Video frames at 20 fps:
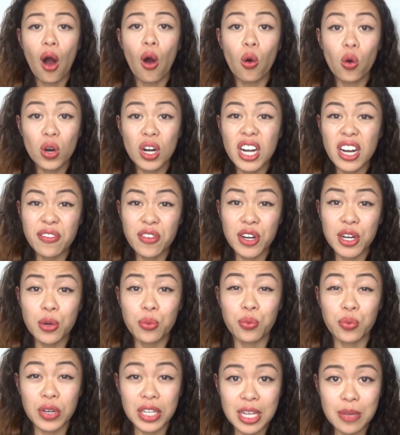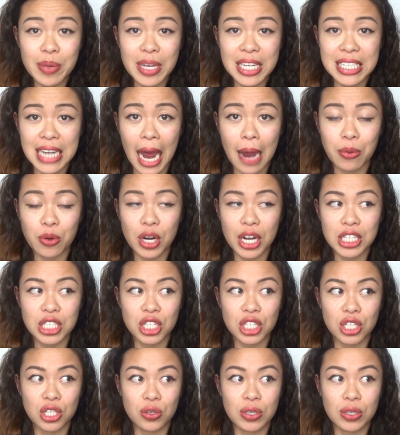Or if you're in a really big time crunch,